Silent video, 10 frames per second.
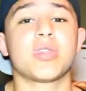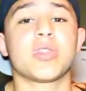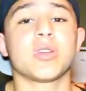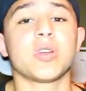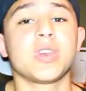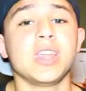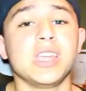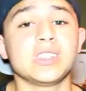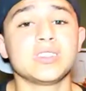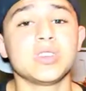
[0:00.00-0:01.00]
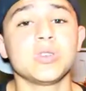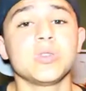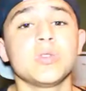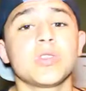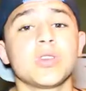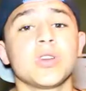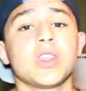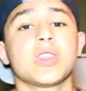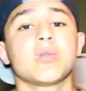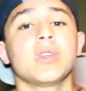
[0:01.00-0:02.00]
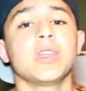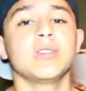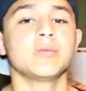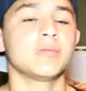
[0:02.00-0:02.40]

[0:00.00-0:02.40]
32, 33,